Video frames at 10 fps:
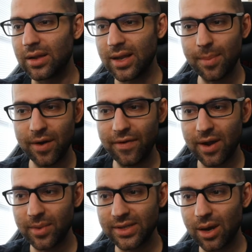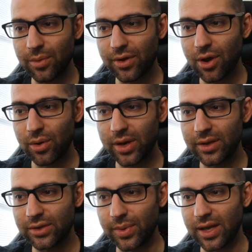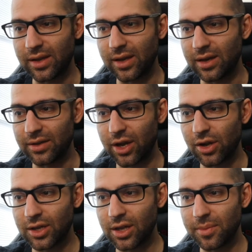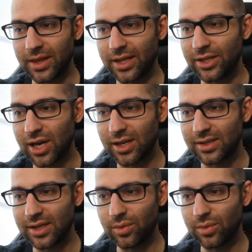Nightmare Family's out with Cody, so we get the Gun Club and Lee Johnson